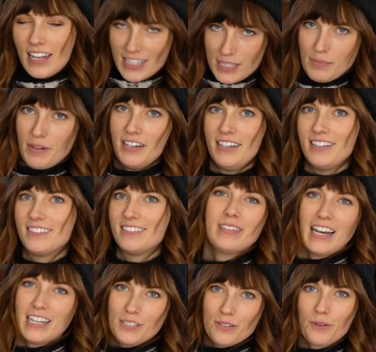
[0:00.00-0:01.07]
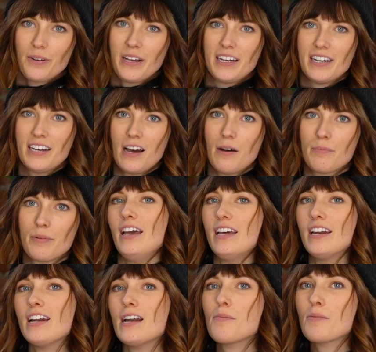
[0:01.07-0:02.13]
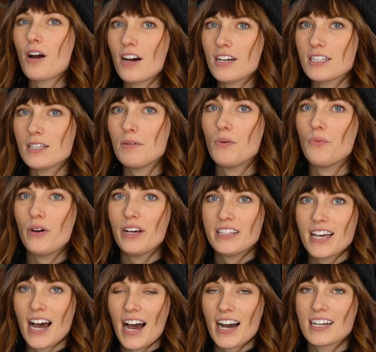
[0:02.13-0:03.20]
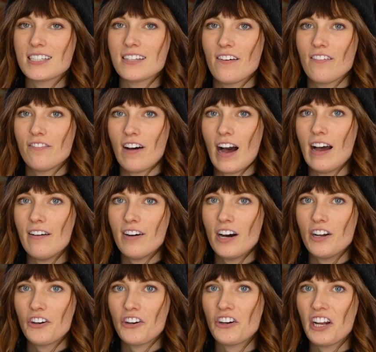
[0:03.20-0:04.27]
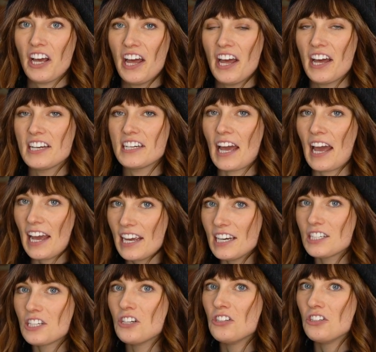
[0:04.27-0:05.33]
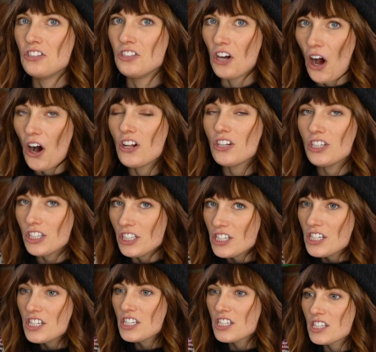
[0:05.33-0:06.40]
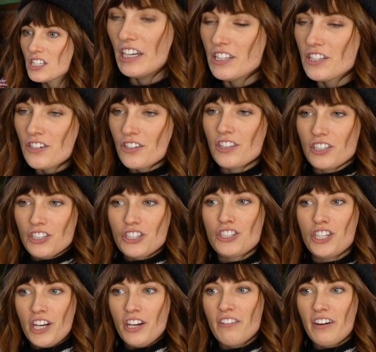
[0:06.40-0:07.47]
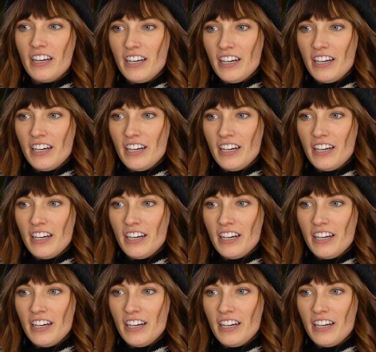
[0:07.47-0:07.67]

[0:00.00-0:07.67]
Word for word: less money. That's where we ended up. It ended up costing me with tax five hundred eight dollars. Insert the cha-ching right